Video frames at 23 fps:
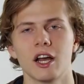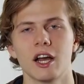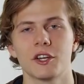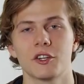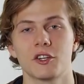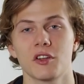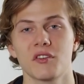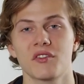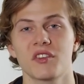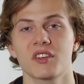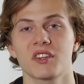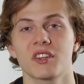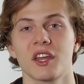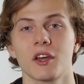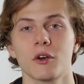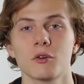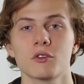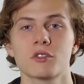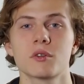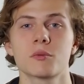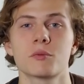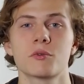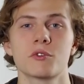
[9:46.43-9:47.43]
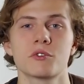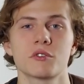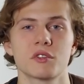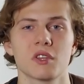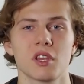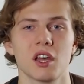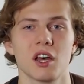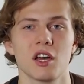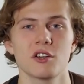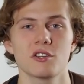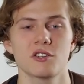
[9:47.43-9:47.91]
And don't forget they also produce
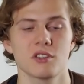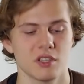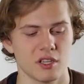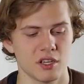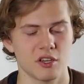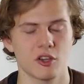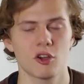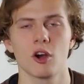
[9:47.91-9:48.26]
largely in